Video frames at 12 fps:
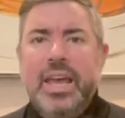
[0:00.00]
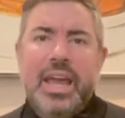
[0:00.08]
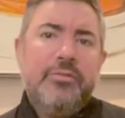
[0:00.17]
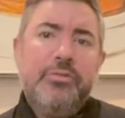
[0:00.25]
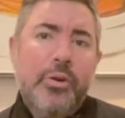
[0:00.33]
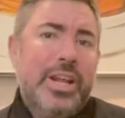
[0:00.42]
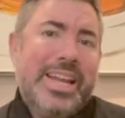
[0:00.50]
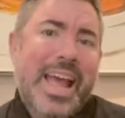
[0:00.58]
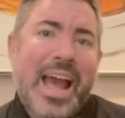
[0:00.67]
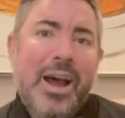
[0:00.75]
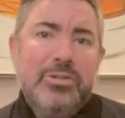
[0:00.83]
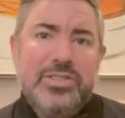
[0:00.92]
and voting to
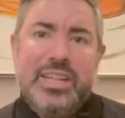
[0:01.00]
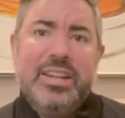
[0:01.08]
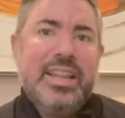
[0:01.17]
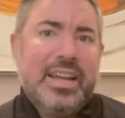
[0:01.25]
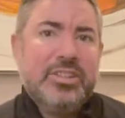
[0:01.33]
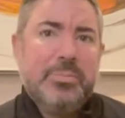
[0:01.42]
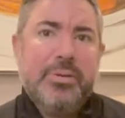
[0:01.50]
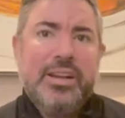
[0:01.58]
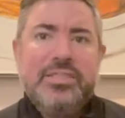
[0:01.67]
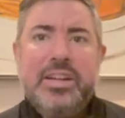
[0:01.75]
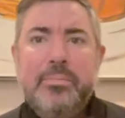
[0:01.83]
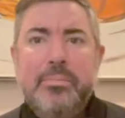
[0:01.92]
oust an elected president,